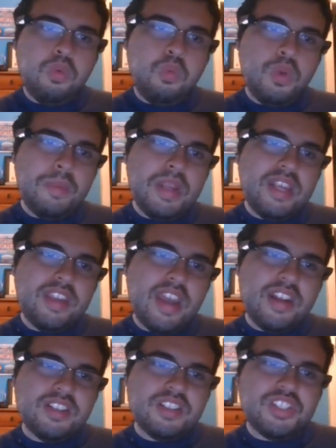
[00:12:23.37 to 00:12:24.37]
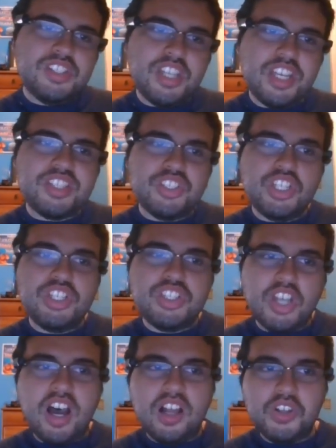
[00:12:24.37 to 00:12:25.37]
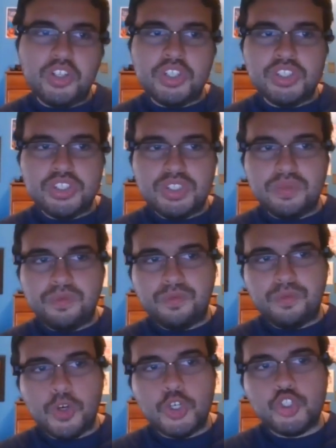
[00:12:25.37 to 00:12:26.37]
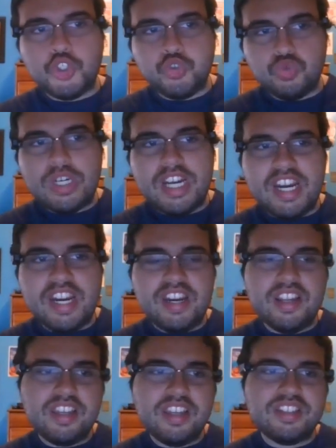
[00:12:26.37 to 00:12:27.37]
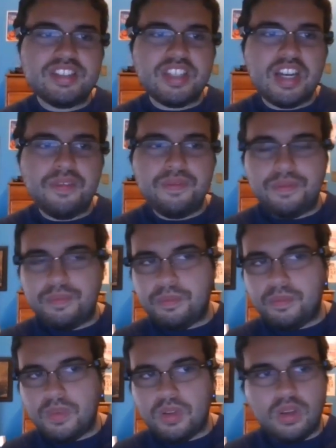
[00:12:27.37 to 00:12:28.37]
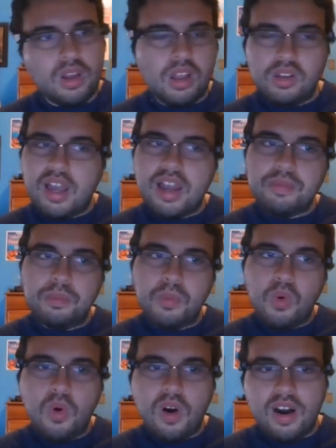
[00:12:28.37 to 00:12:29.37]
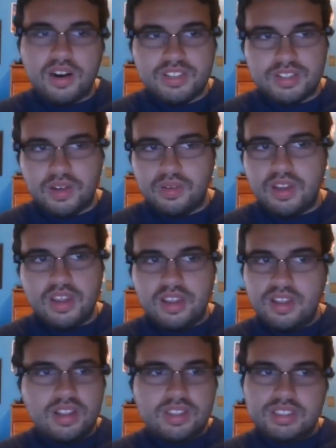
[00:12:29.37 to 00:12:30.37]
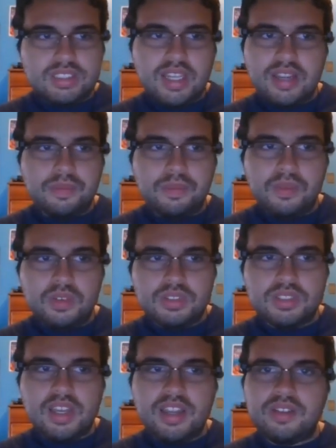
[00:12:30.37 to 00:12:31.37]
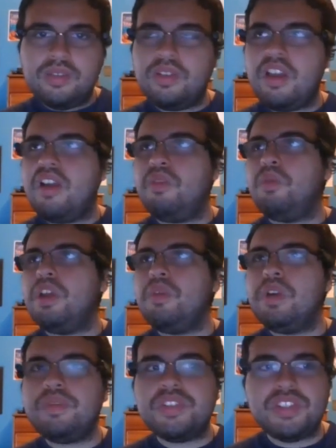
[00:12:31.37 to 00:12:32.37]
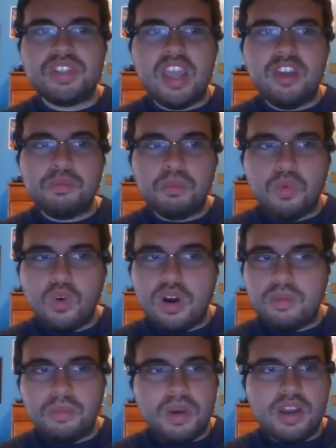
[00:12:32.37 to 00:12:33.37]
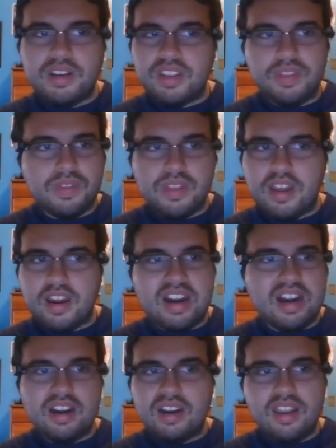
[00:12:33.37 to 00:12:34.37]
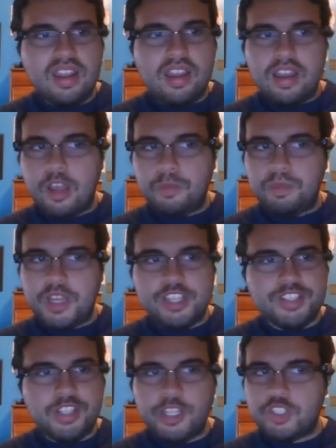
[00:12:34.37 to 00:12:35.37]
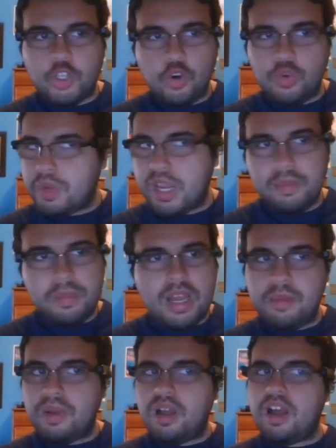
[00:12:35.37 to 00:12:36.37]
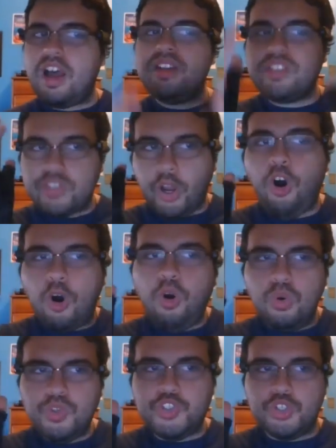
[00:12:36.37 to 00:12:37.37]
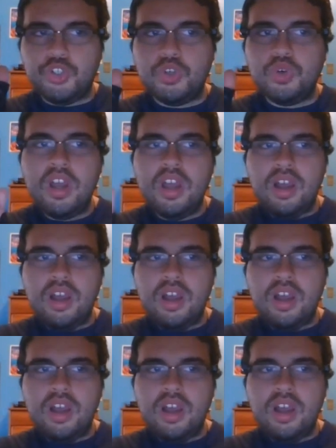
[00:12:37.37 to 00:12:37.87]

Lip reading: we'd be getting $60 for a tree instead of a lot more. So it's like we would have saved more money there. I basically told my mom, "I told you,